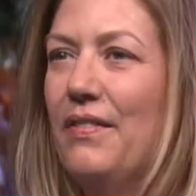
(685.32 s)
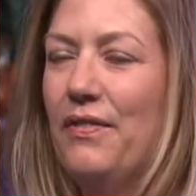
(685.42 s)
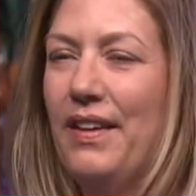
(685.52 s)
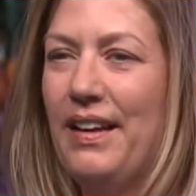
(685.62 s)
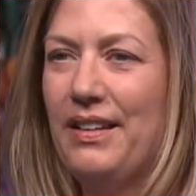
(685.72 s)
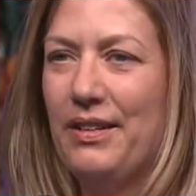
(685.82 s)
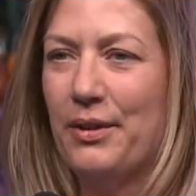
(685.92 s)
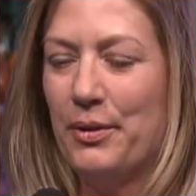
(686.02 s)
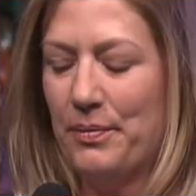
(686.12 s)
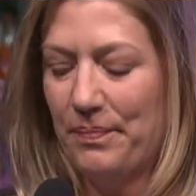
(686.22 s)
Thank
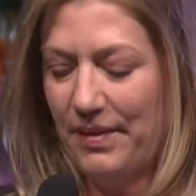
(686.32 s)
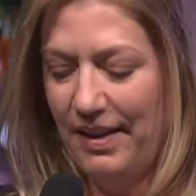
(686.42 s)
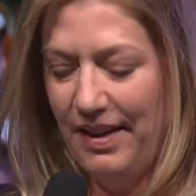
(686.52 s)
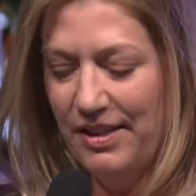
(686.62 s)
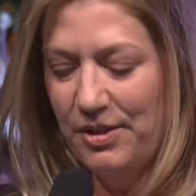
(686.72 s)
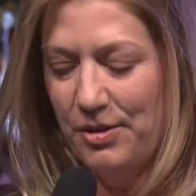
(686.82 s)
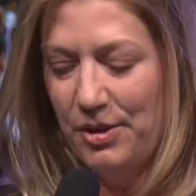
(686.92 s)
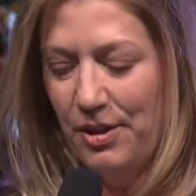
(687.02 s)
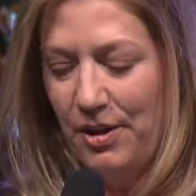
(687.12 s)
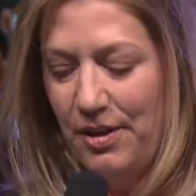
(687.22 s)
you. And as you
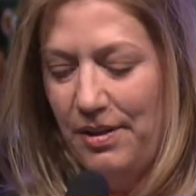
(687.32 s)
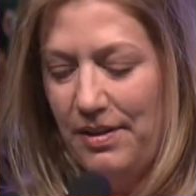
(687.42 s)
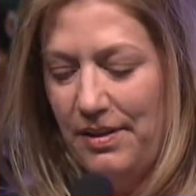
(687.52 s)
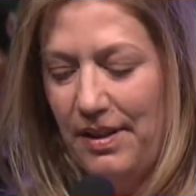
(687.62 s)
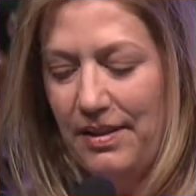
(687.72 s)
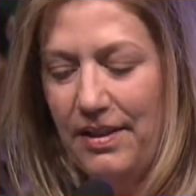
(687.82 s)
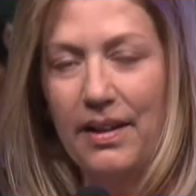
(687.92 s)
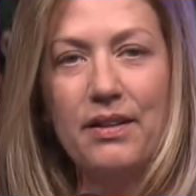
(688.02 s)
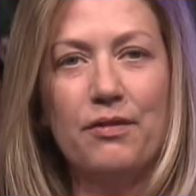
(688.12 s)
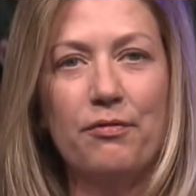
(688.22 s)
saw at the
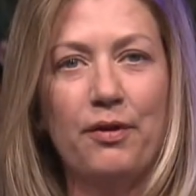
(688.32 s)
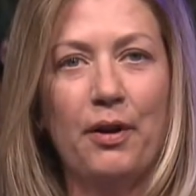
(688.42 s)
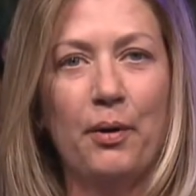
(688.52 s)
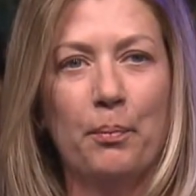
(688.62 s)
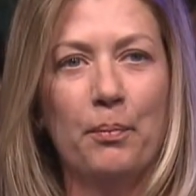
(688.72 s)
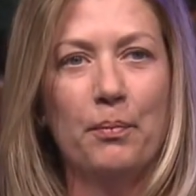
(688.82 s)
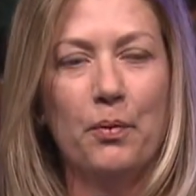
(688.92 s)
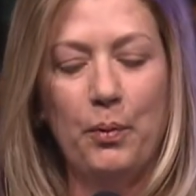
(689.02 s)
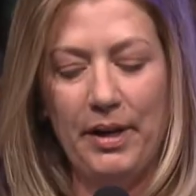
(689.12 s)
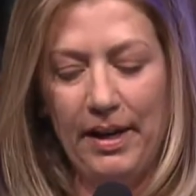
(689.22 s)
end of the film,
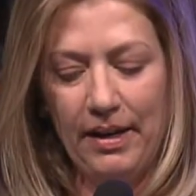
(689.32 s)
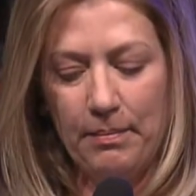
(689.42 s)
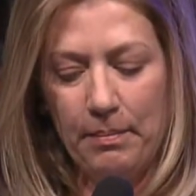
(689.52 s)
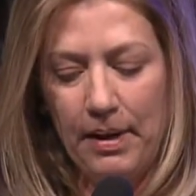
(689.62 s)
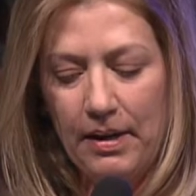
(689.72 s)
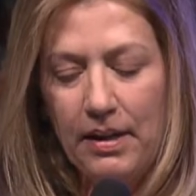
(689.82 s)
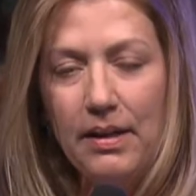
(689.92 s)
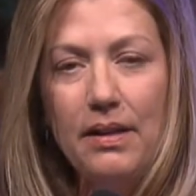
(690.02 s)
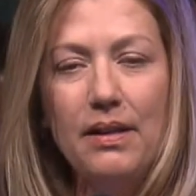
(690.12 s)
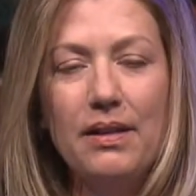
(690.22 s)
we had
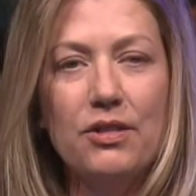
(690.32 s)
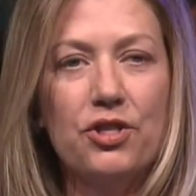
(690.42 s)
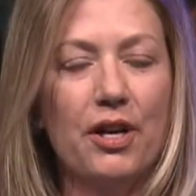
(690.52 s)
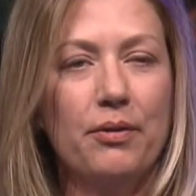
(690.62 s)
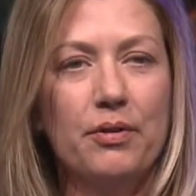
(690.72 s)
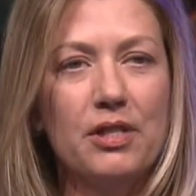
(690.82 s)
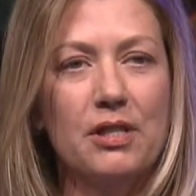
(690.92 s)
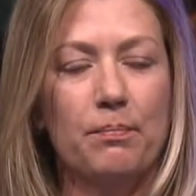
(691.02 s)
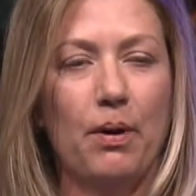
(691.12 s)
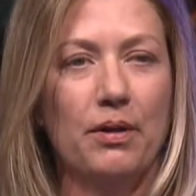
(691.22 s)
many generous
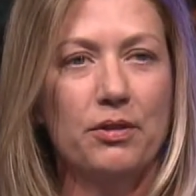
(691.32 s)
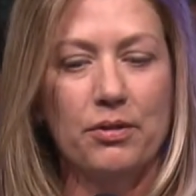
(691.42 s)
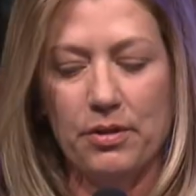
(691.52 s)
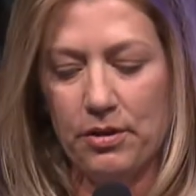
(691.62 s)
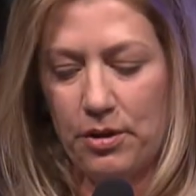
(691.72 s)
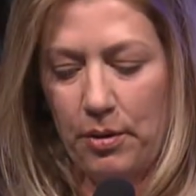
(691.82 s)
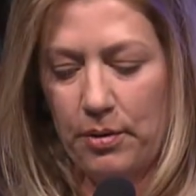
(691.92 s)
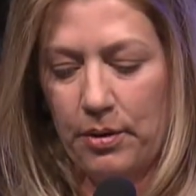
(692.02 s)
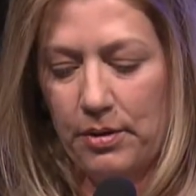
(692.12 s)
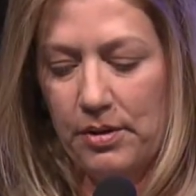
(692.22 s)
sponsors and
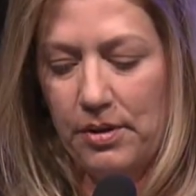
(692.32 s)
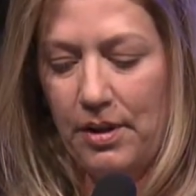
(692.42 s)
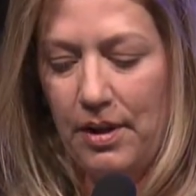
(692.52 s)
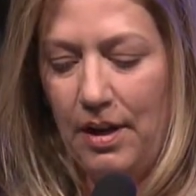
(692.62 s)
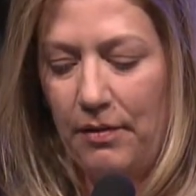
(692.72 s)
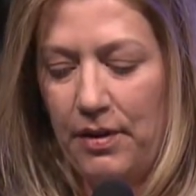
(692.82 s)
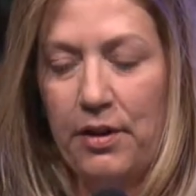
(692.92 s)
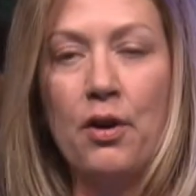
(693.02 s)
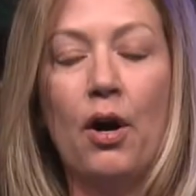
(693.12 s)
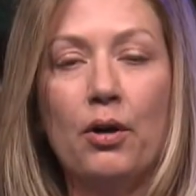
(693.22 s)
donors of the
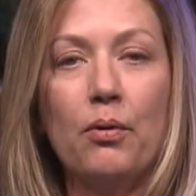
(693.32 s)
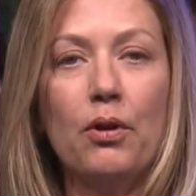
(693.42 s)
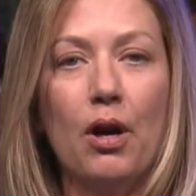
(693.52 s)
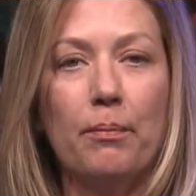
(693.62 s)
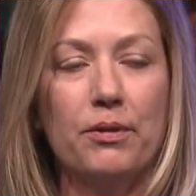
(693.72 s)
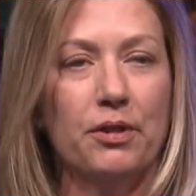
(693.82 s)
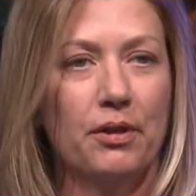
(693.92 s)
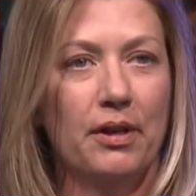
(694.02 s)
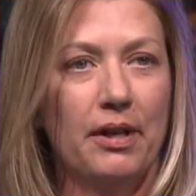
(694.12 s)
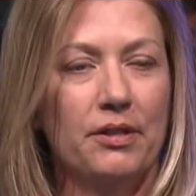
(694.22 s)
inaugural
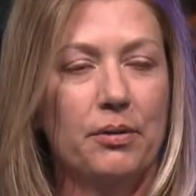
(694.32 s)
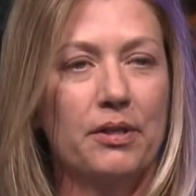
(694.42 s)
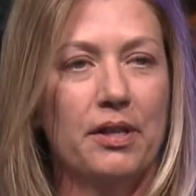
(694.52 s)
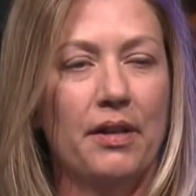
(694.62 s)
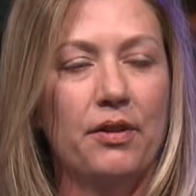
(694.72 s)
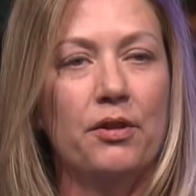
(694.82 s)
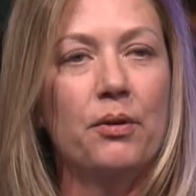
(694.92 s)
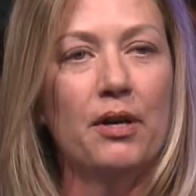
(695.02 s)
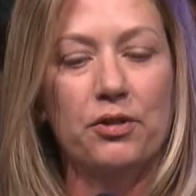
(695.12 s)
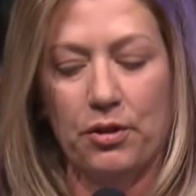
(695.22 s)
opportunity to attend the New
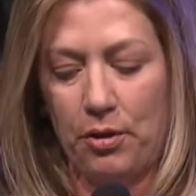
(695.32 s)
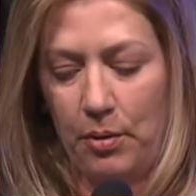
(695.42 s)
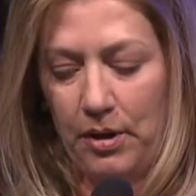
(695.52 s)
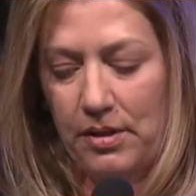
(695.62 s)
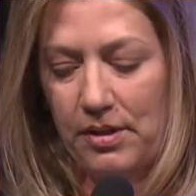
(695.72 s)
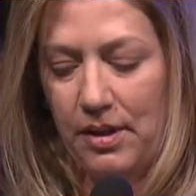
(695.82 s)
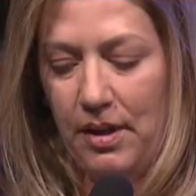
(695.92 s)
Hunter course,